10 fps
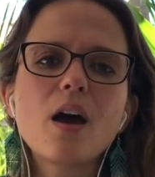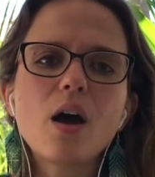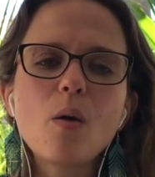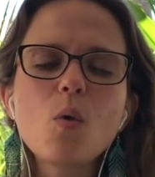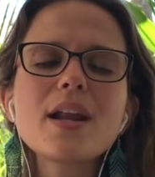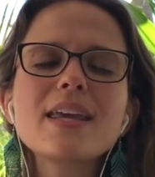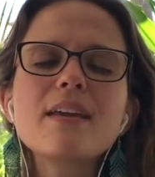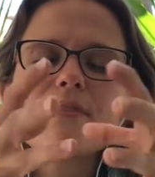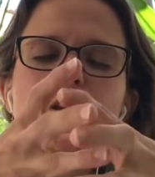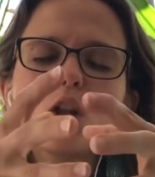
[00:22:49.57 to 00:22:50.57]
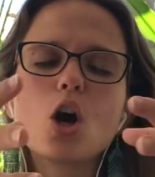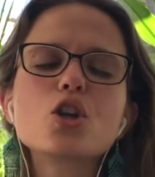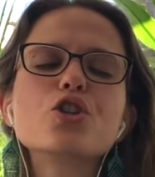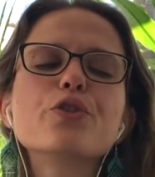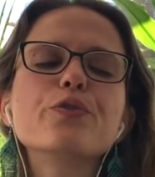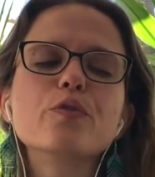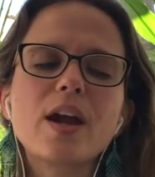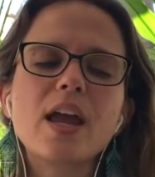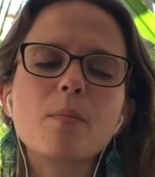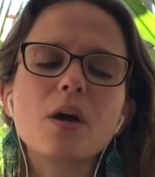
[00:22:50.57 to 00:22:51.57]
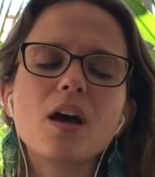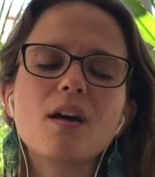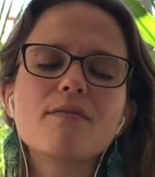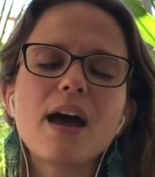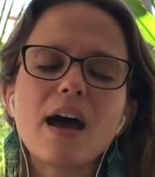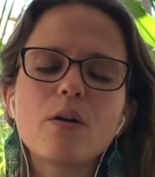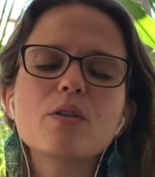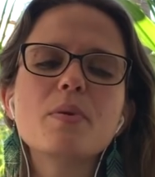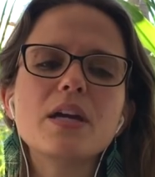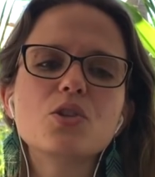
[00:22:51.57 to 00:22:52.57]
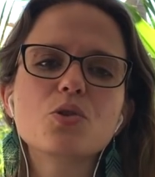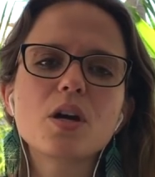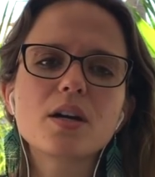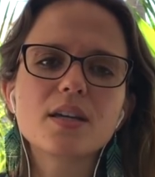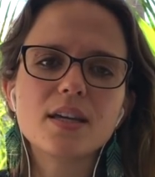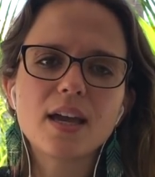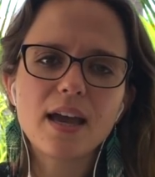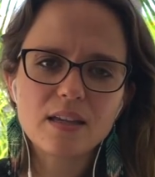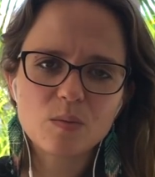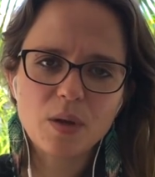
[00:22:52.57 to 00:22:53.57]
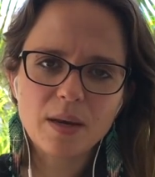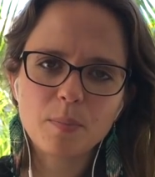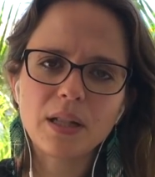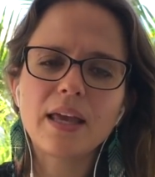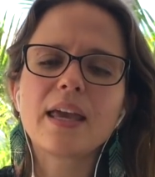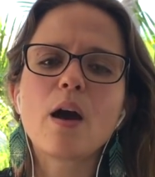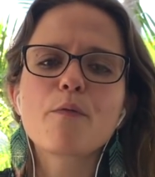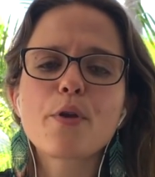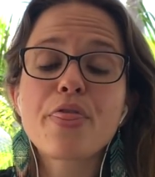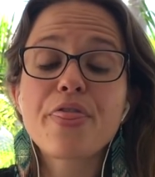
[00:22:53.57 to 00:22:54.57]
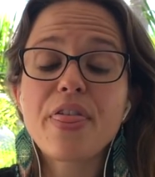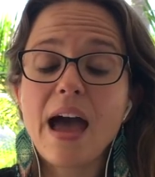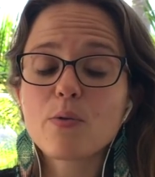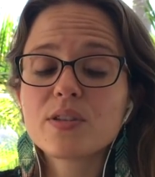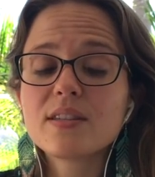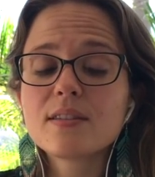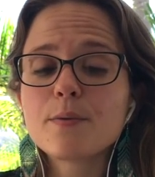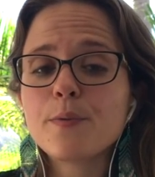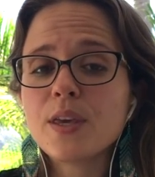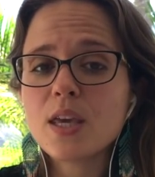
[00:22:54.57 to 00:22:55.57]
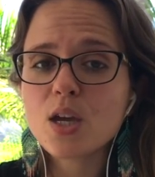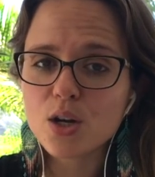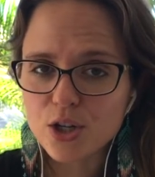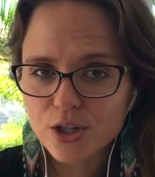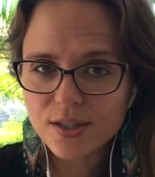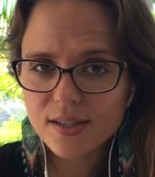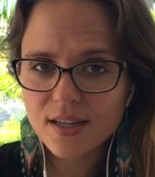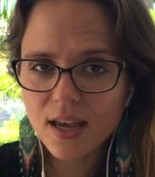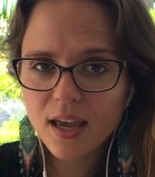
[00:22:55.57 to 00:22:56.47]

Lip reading: I want to give the larger frame of how the patriarchy has been playing out for thousands of years,